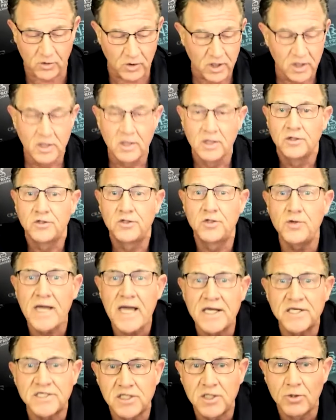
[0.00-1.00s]
Do you
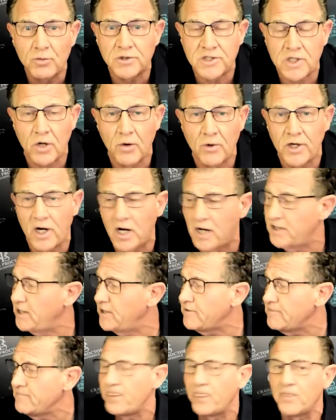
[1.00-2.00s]
guys see what's going on
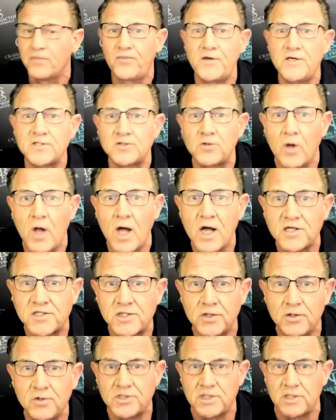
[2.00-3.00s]
here? These
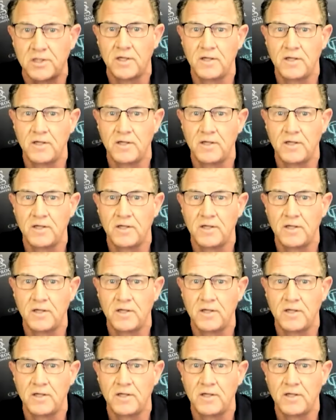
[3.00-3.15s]
lawsuits,